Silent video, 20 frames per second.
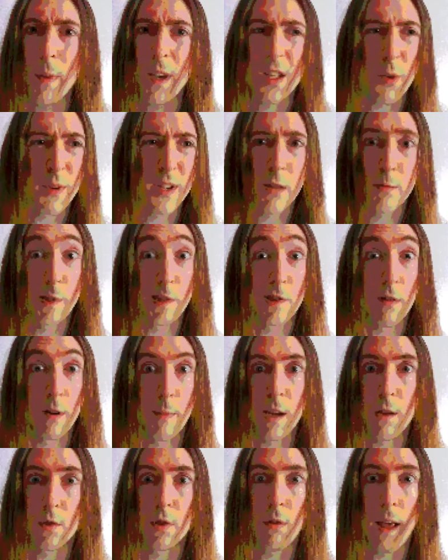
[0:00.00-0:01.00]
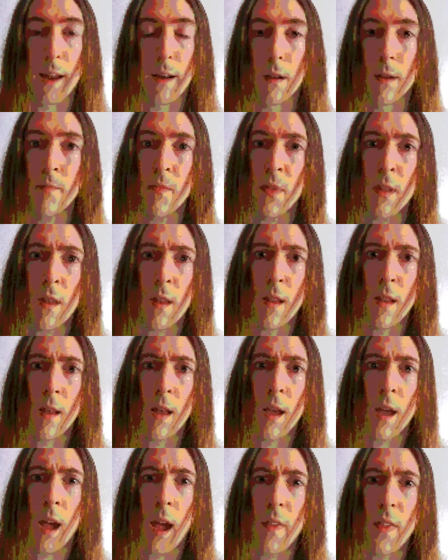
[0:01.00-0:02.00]
me, so it tells me, sorry mate, you're too late.
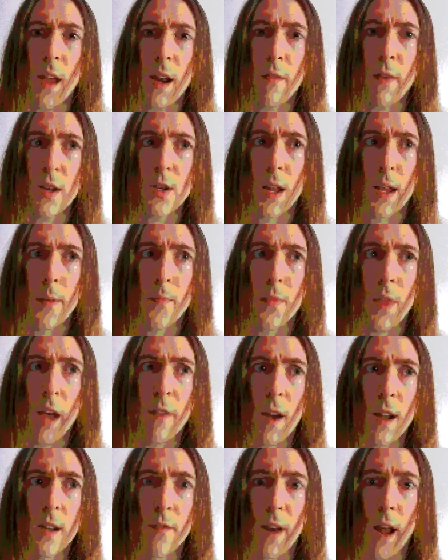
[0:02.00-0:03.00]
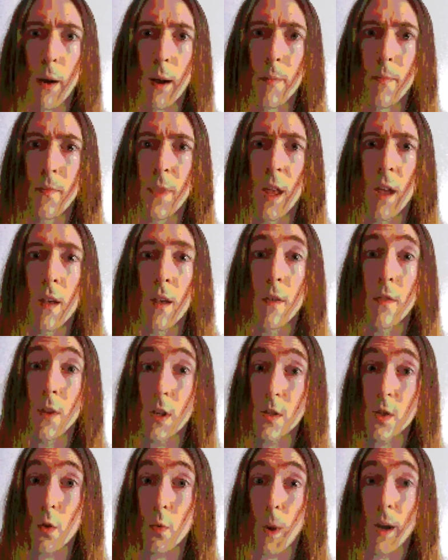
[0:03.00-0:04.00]
And then eventually, I find a flower. It
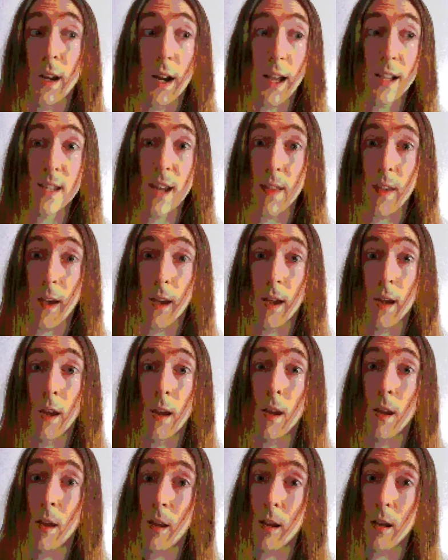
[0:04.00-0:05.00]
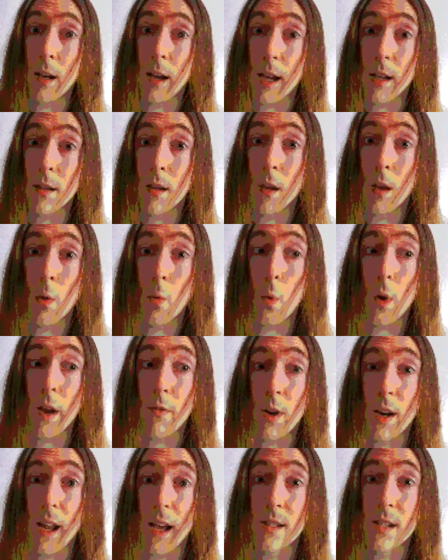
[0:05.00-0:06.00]
is a good one, and I stay there and collect whatever
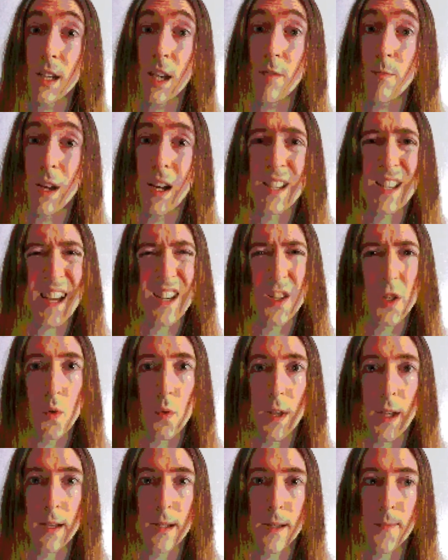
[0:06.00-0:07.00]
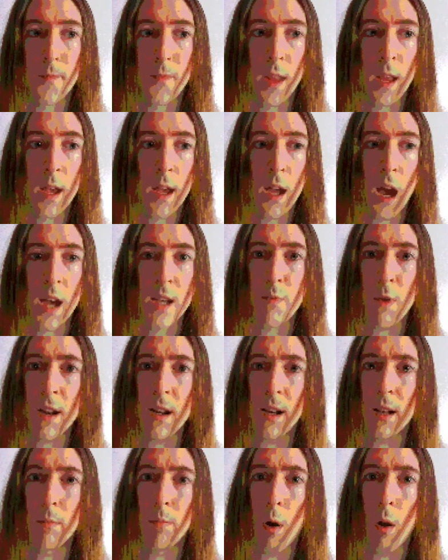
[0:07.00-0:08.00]
it has to give me. And as I do this, I spread a
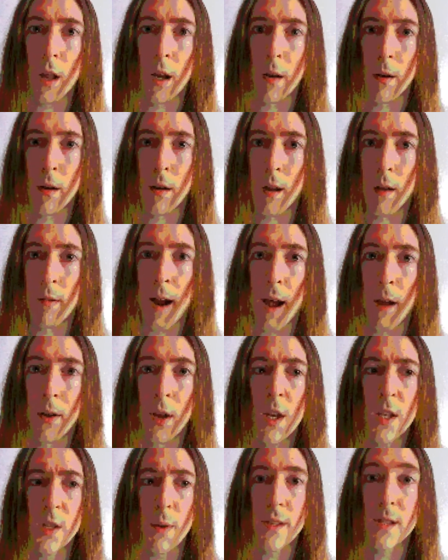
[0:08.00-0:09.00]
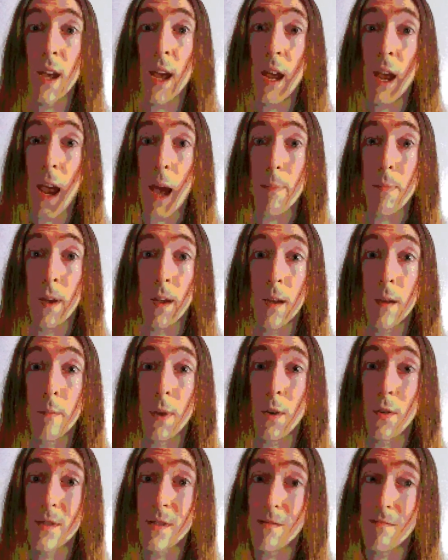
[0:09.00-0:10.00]
little pollen around, so it's happy,
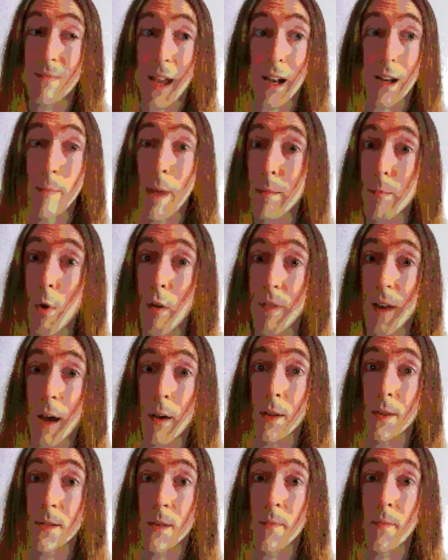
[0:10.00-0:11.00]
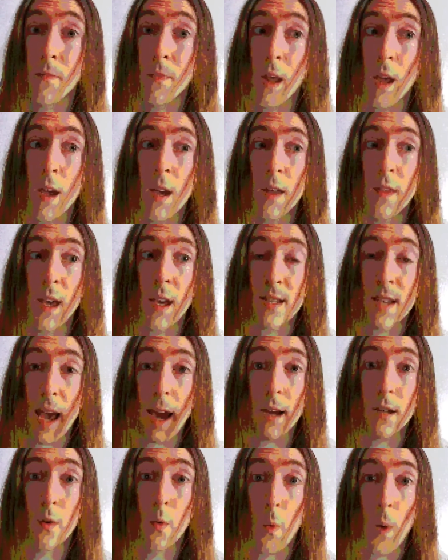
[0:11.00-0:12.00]
because that'll make more flowers. The
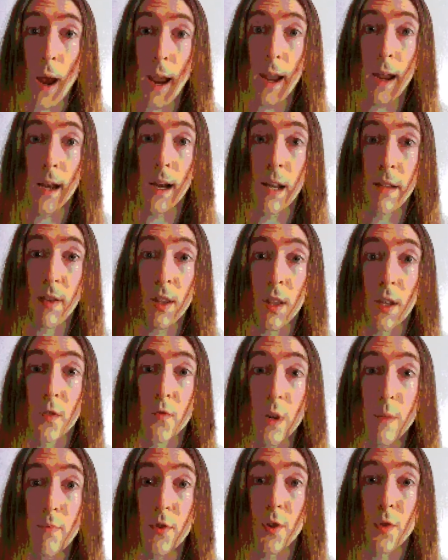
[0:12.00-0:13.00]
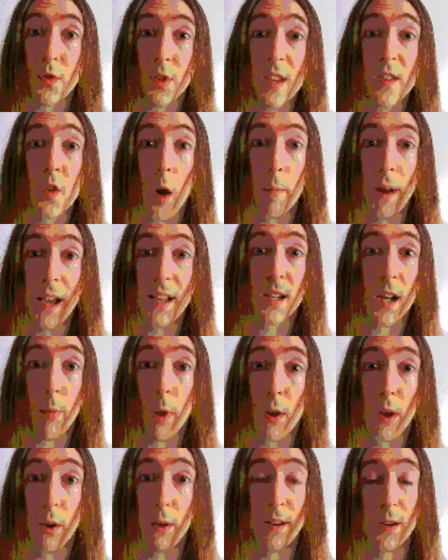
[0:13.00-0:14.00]
exact way living things reproduce is complex, and I
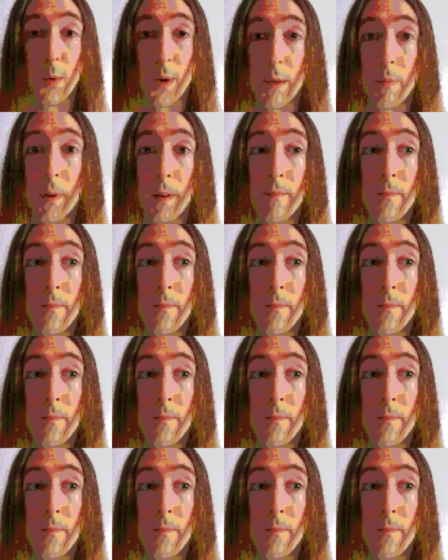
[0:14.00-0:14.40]
won't get into it.